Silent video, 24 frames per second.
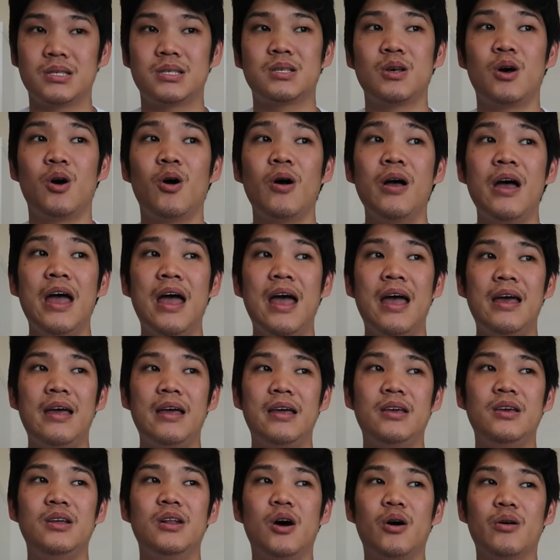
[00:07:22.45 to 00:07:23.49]
So,
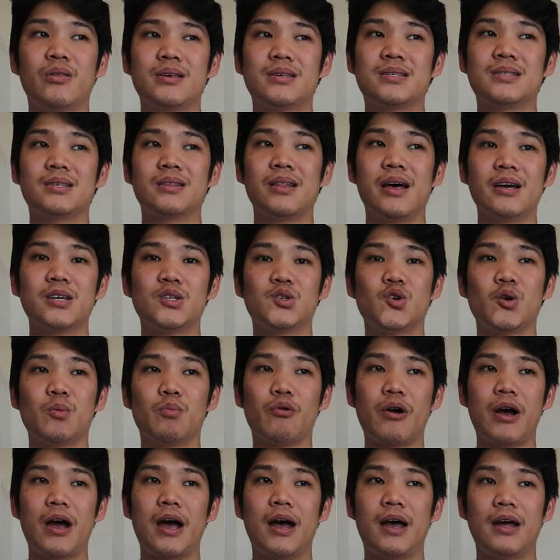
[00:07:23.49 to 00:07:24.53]
you know, this luxury
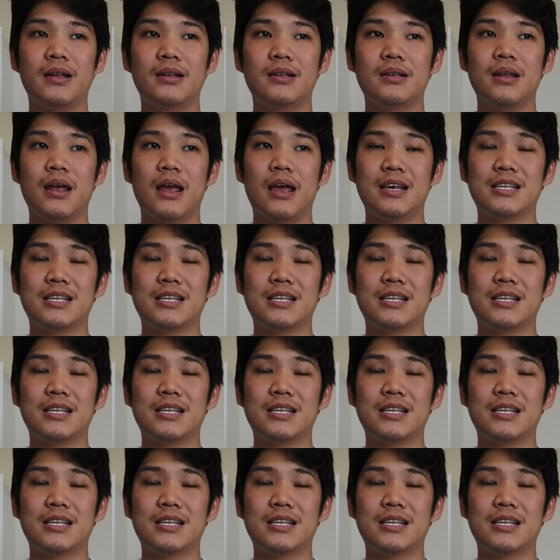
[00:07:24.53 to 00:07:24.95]
brand,